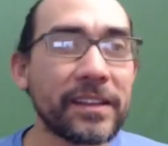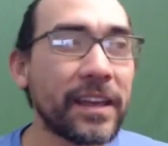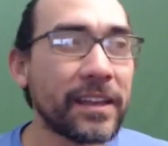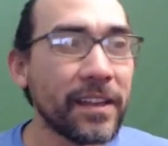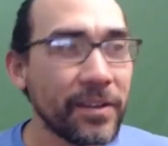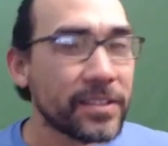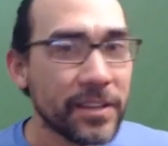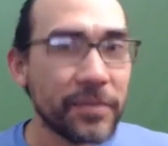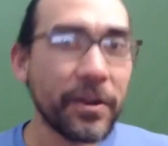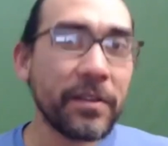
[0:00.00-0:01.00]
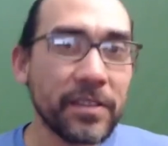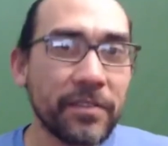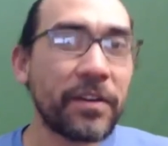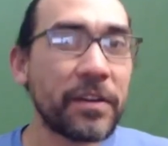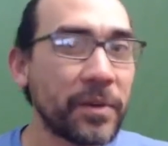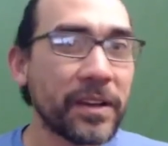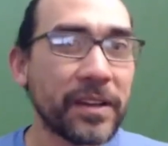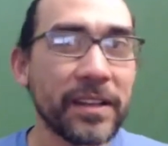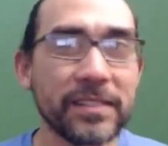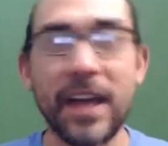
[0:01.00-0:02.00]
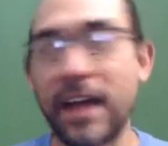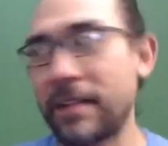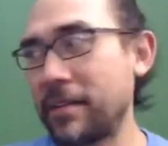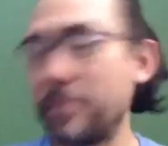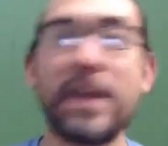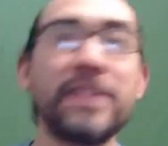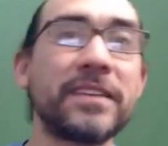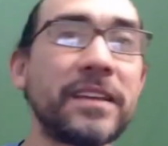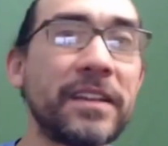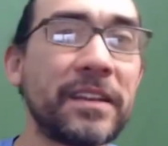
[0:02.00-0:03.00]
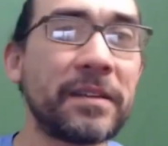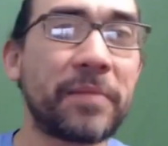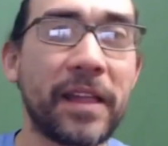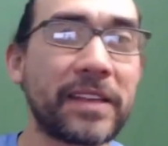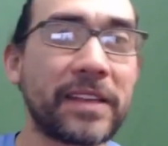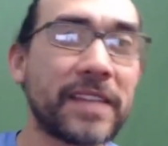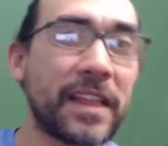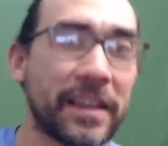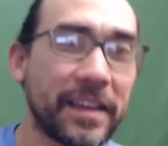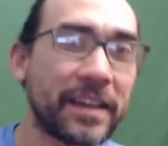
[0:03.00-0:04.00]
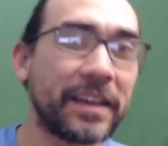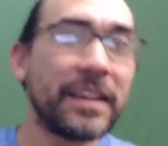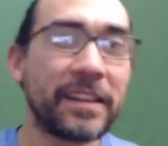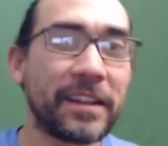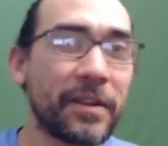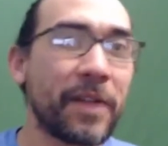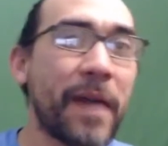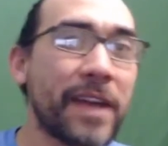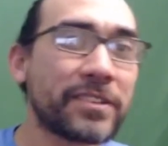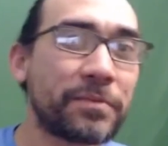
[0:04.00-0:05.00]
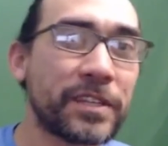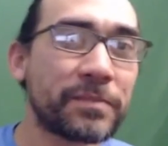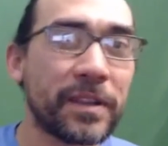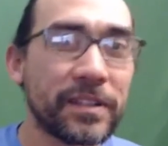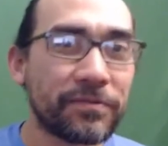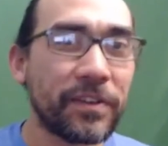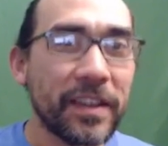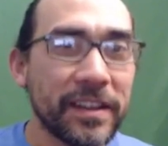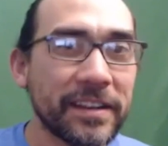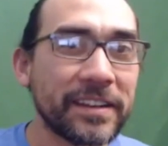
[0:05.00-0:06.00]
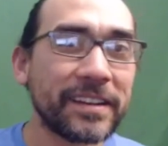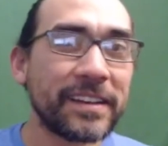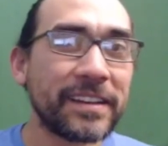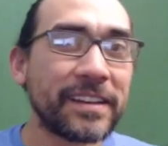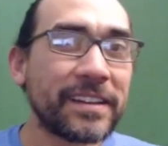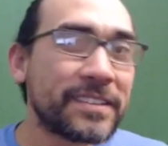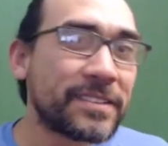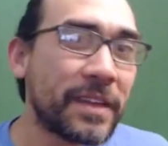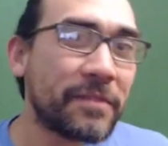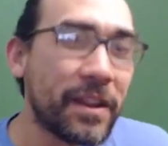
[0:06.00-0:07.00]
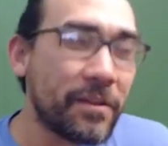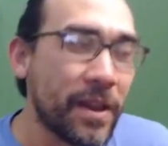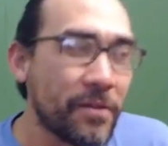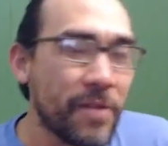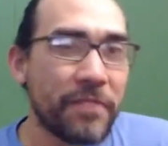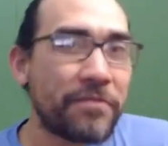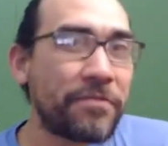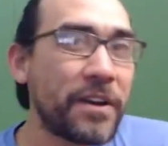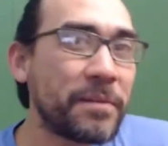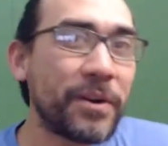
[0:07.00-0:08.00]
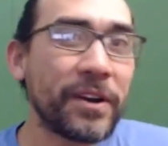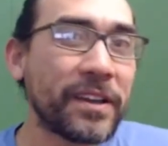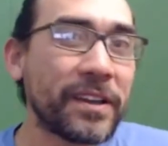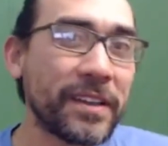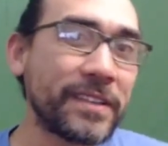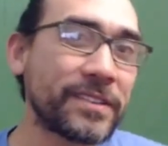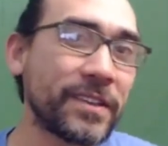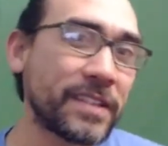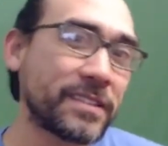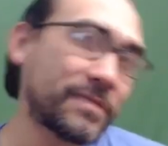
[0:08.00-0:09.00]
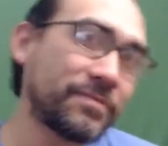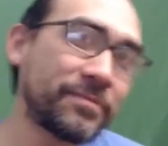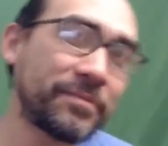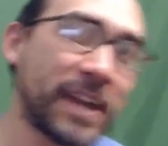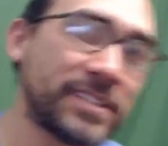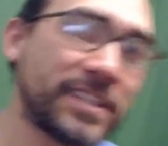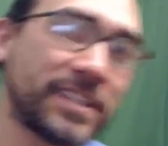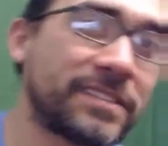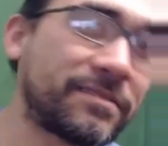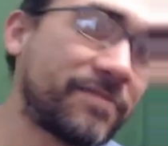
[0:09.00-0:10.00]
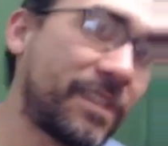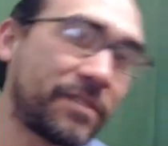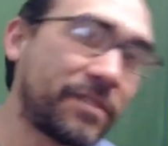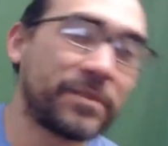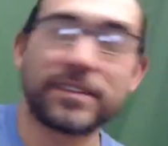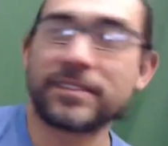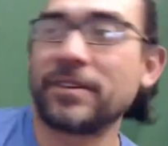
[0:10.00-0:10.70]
They're like, oh, it's a great, it's a fun book. It's not amazing, but like, it's not like a literary masterpiece, but it's fun. So like, why not write a fun book? And so that's my shit. I just write fun books.